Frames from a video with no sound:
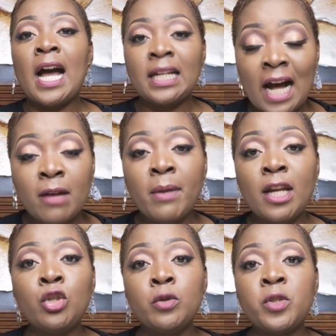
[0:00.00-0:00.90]
I had my
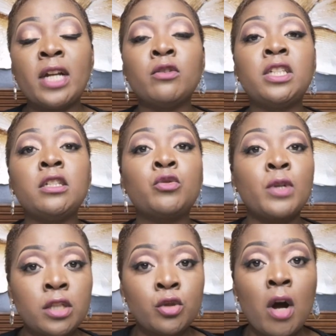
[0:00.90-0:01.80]
YouTube channel since
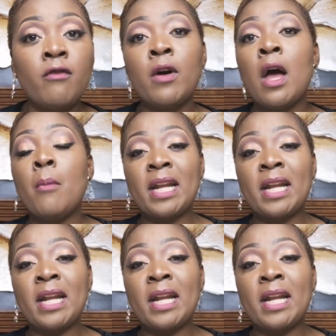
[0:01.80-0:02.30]
2012,